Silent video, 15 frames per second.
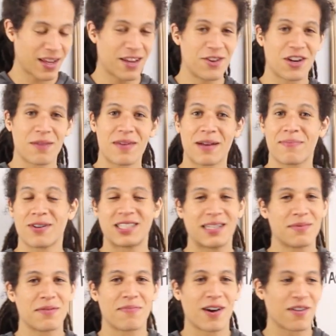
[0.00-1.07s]
You can make
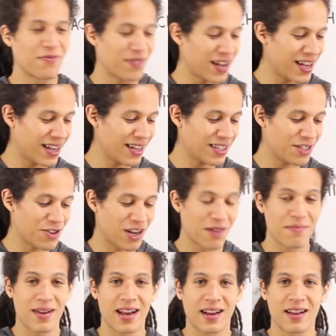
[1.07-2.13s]
persimmon parfaits. You
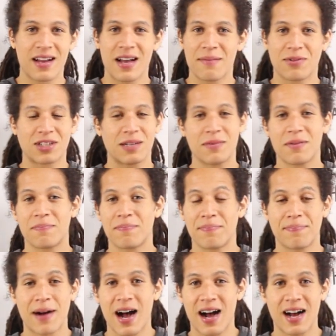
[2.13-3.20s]
can make persimmon
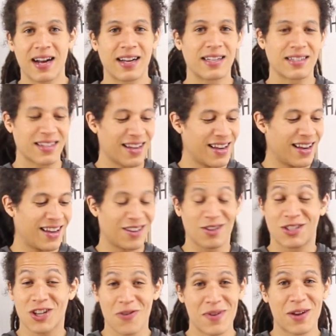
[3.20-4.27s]
pies.
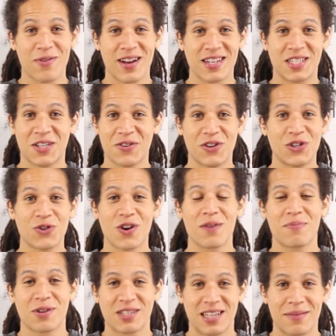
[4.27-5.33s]
There's so many ways to enjoy
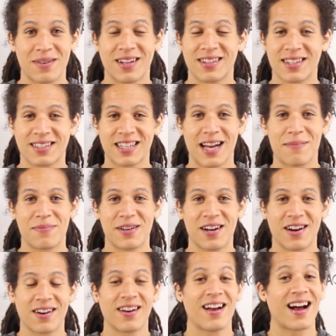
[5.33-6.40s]
persimmon at this type of
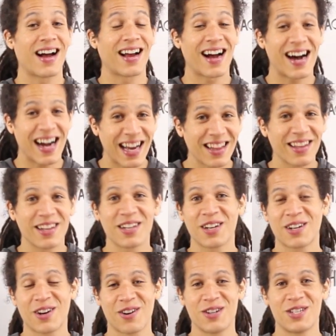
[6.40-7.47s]
year. I highly
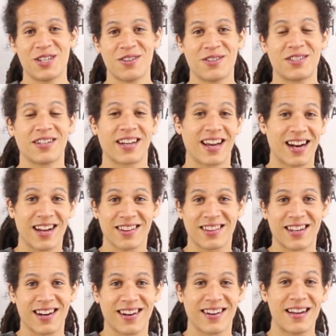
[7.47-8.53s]
encourage you to get out
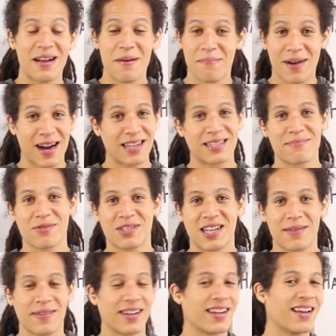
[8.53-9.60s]
there, buy some
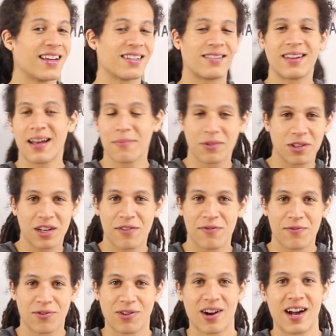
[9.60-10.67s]
persimmon, sample the
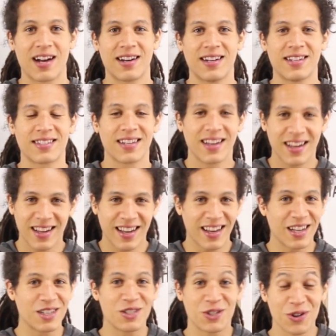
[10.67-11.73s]
different varieties,
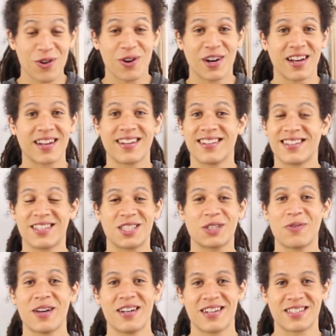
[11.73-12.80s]
enjoy the
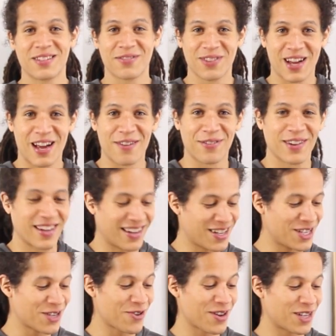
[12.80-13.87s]
sweetness of life.
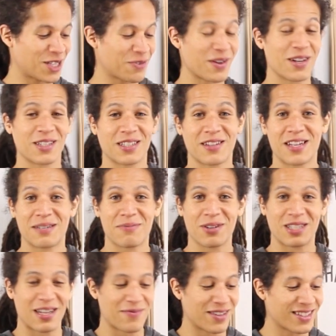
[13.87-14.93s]
Enjoy the sweetness of these
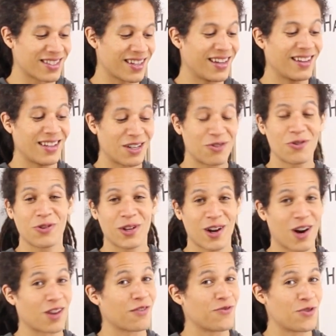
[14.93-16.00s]
persimmons. They truly
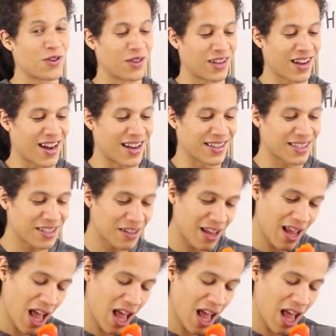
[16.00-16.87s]
are the food of the gods.